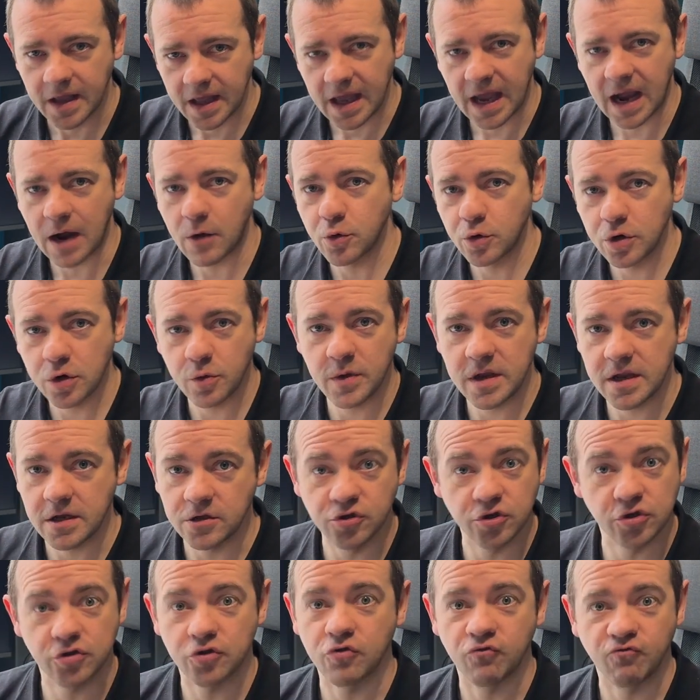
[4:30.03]
How do we
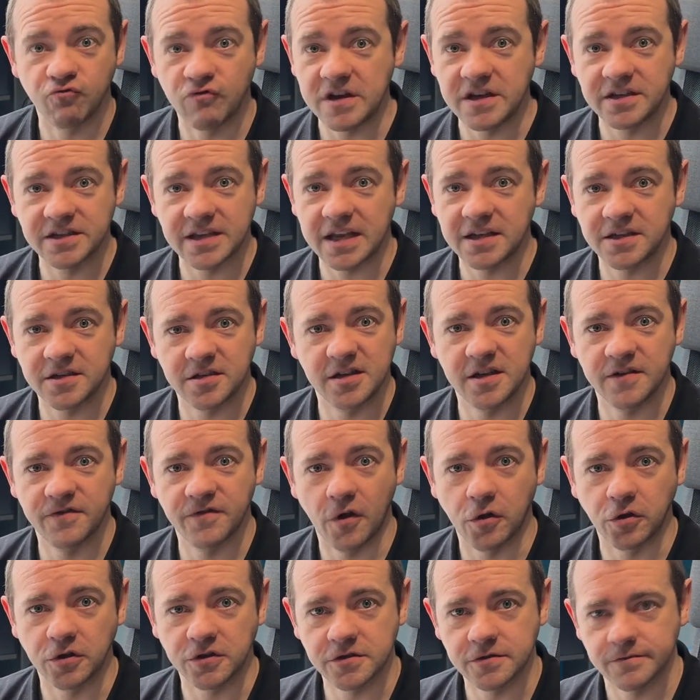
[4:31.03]
just reset to
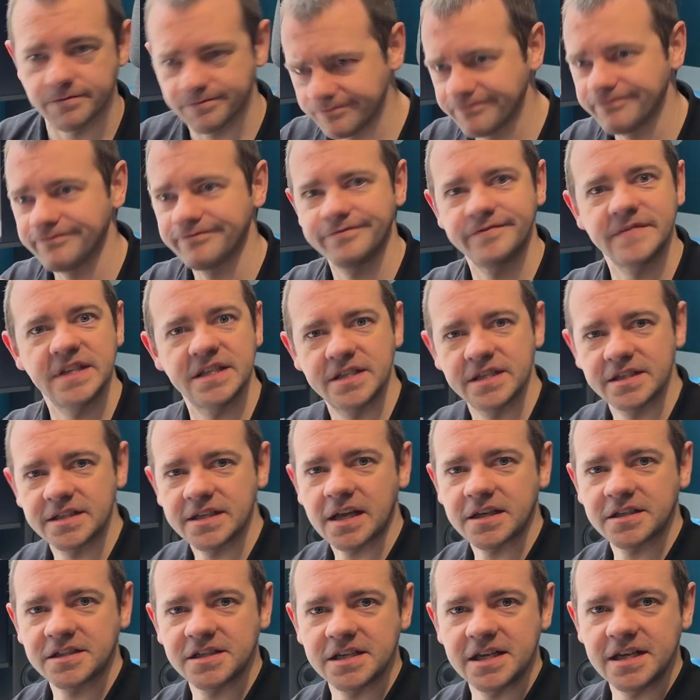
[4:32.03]
defaults? This is
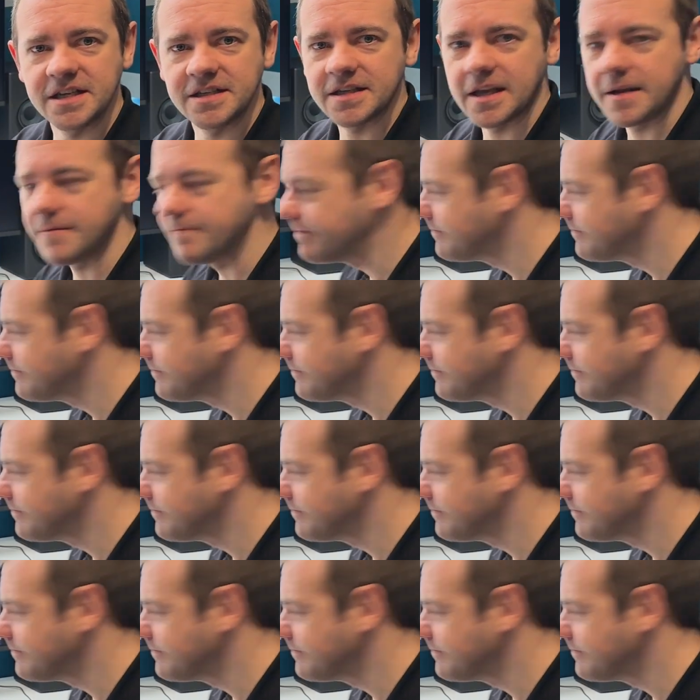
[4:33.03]
nice and easy.